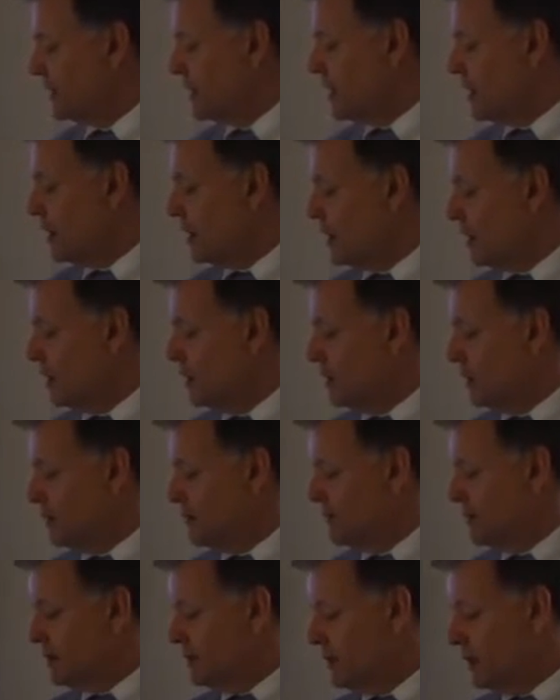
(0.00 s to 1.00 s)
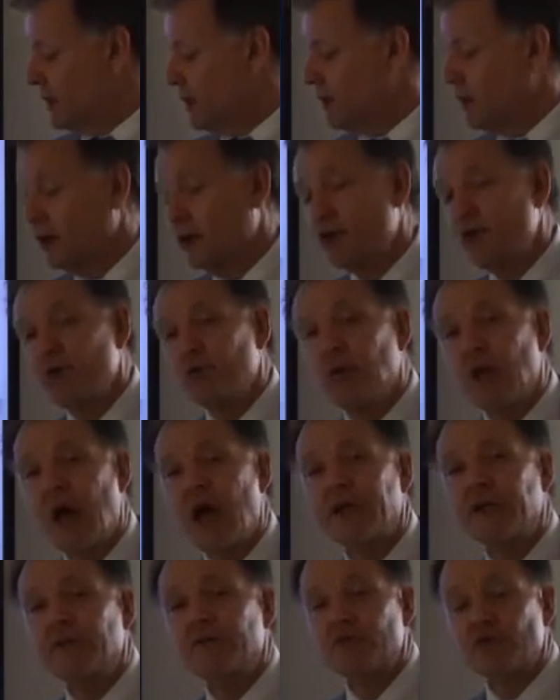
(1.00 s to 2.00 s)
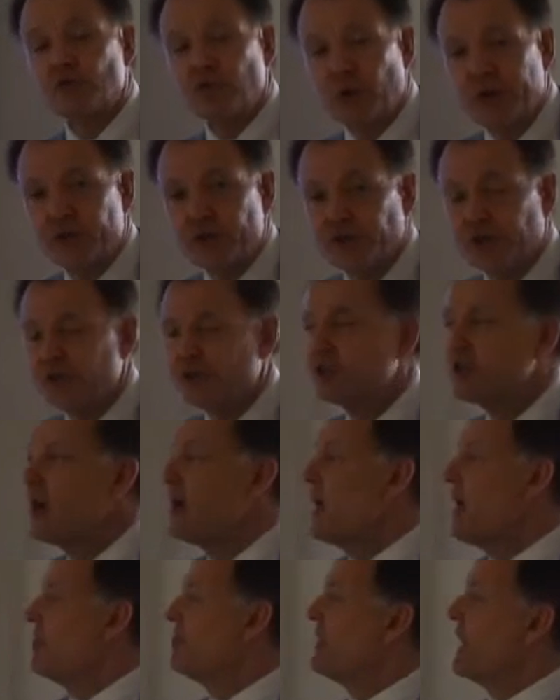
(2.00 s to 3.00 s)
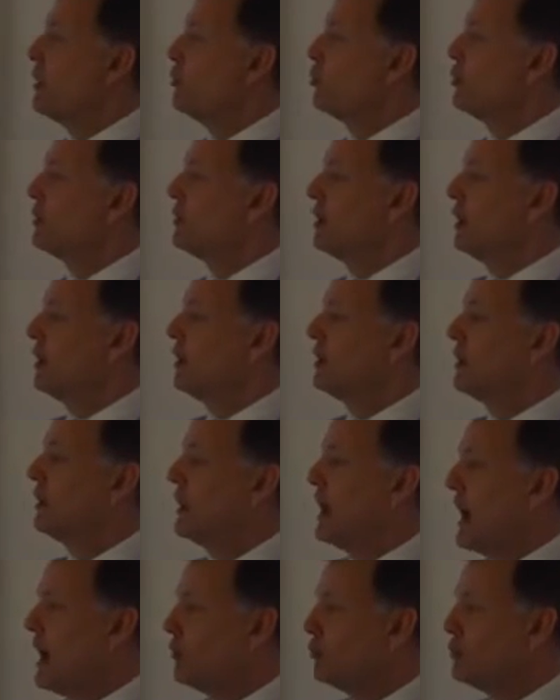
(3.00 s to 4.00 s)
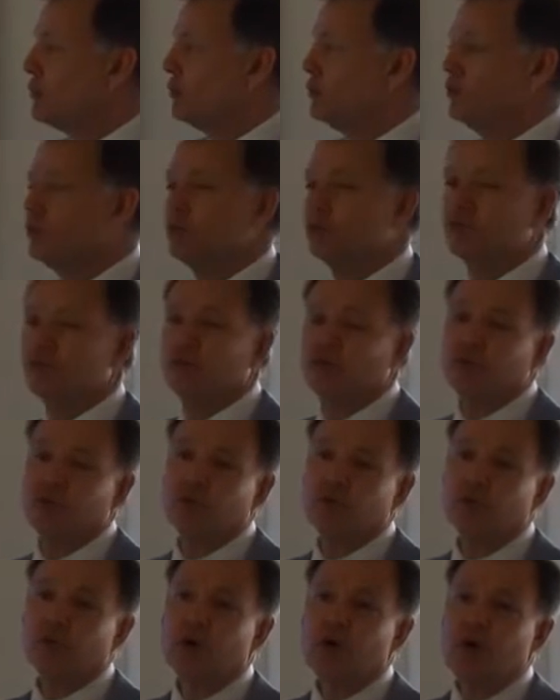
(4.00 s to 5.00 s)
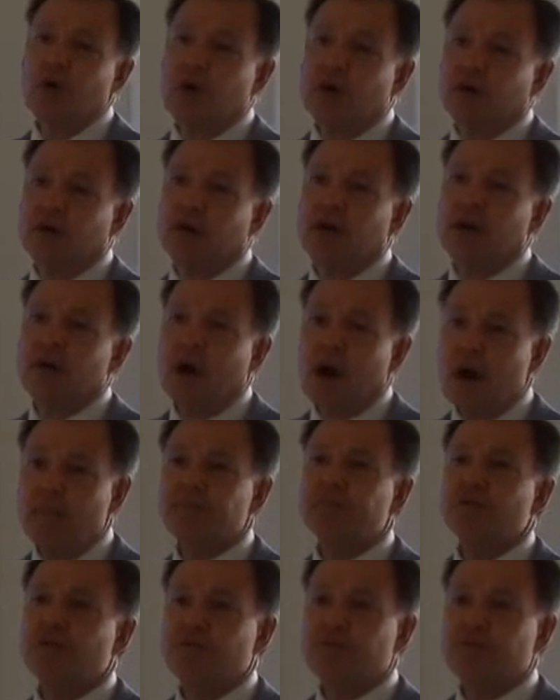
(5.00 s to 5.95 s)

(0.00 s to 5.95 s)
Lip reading: are a new line of switches that will allow you to get up to